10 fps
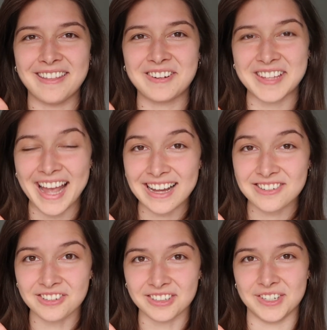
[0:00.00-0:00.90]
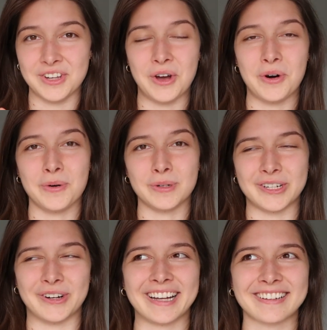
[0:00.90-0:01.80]
There's actually no
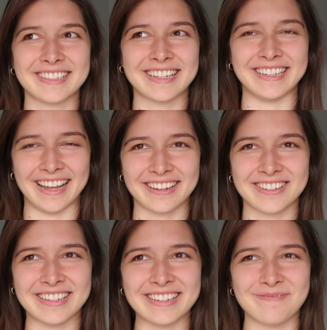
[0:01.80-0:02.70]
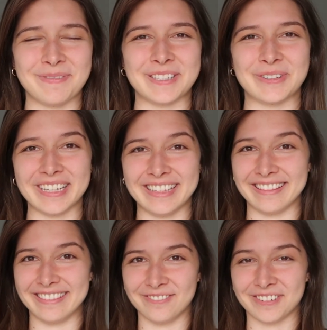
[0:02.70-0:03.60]
direct connection
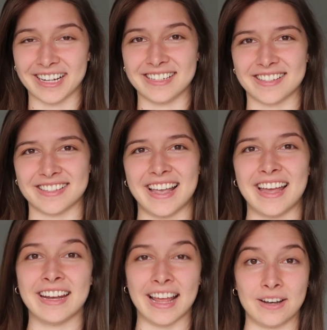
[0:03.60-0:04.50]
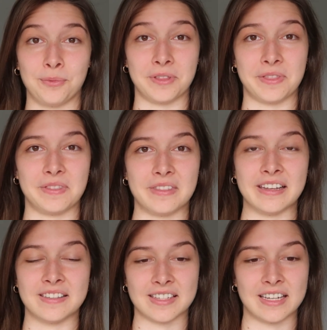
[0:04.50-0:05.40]
between what I just said and with
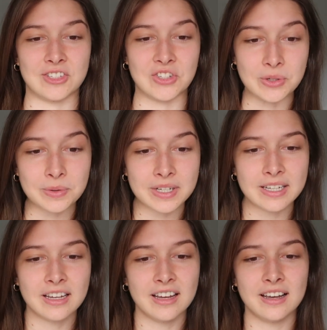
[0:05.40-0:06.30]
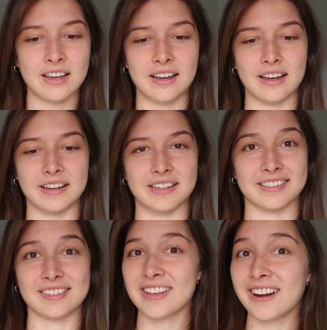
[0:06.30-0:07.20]
the insight 2.
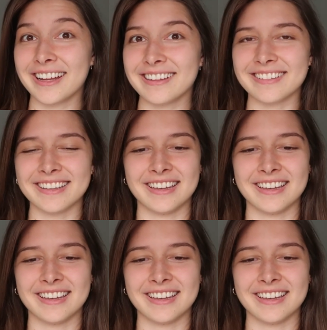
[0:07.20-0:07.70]
Sorry.